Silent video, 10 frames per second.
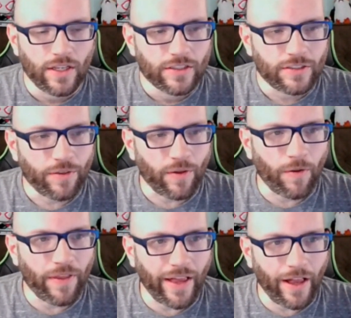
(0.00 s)
So with all
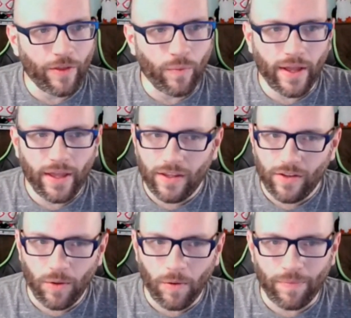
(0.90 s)
that out of the way,
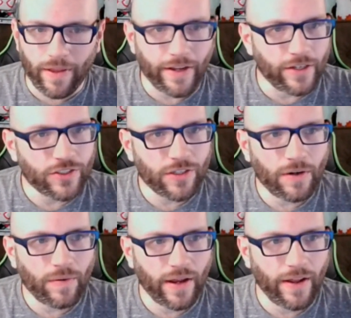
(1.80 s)
cue up that
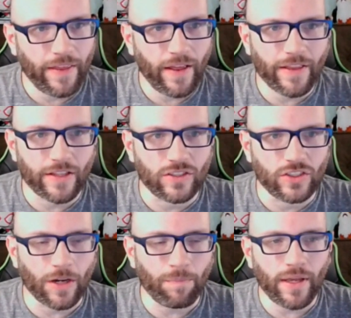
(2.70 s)
intro, and then let's
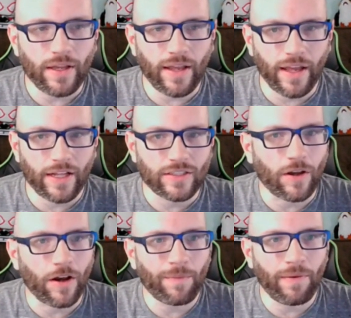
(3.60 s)
jump in and
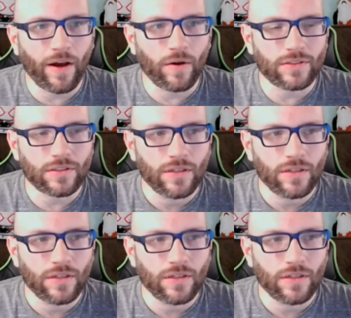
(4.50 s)
talk about